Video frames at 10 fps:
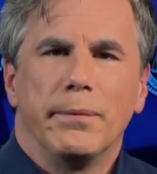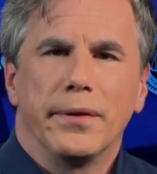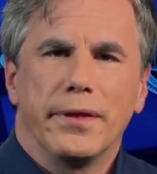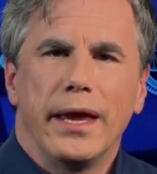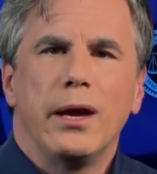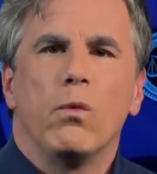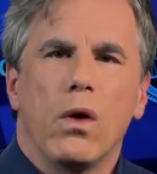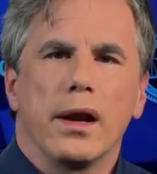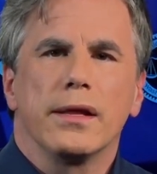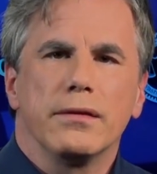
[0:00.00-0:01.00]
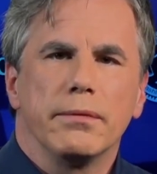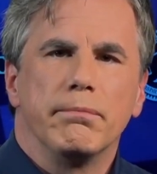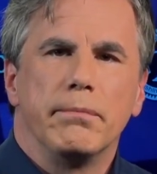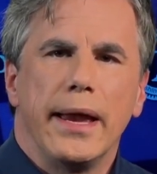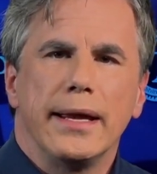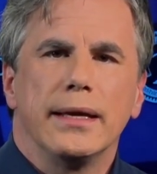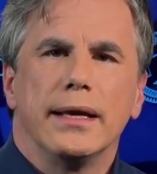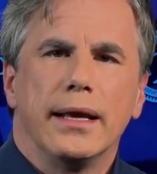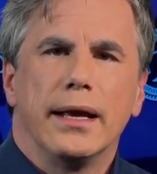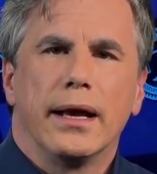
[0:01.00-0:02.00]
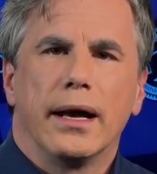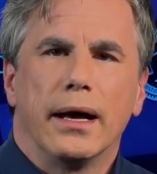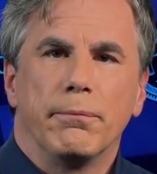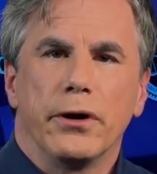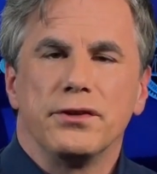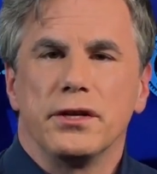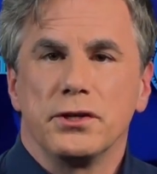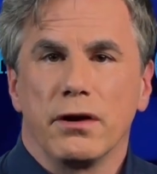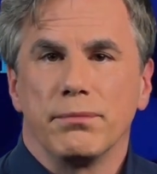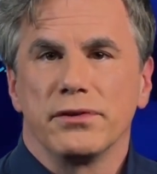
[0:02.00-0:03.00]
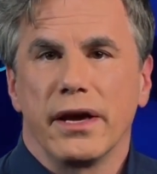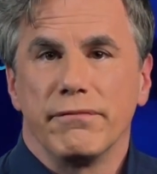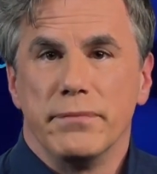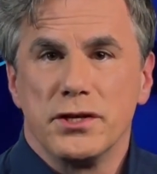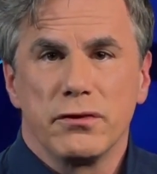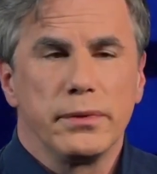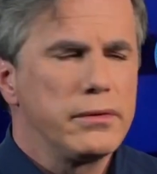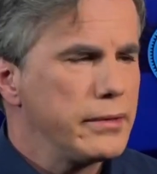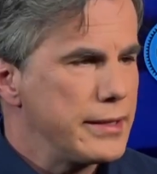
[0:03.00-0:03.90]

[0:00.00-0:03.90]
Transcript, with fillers: But they wanted to make uh, President Trump's life miserable.